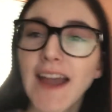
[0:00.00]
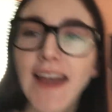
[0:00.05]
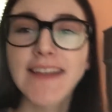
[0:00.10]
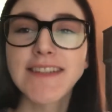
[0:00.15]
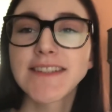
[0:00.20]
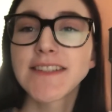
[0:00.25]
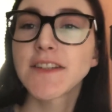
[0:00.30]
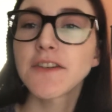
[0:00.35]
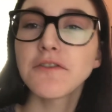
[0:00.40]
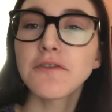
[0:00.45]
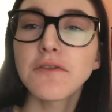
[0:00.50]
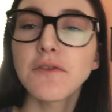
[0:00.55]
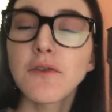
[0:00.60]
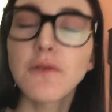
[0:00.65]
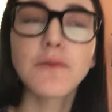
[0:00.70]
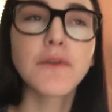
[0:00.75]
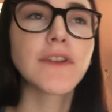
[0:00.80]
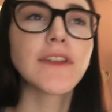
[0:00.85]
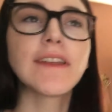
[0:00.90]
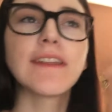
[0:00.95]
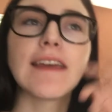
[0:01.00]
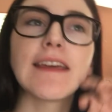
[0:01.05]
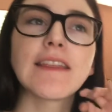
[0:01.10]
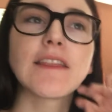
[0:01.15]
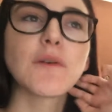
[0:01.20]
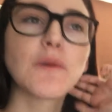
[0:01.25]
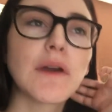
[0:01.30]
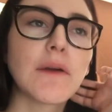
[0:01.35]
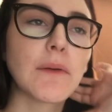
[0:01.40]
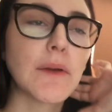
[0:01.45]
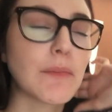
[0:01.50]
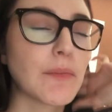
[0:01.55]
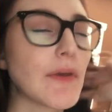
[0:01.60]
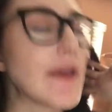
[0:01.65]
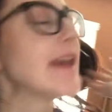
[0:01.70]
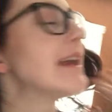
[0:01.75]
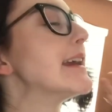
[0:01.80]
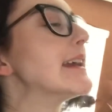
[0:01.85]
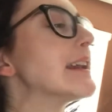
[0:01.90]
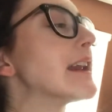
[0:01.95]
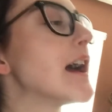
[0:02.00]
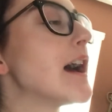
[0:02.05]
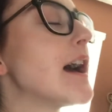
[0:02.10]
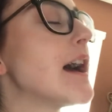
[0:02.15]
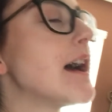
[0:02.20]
still don't really like the way we played.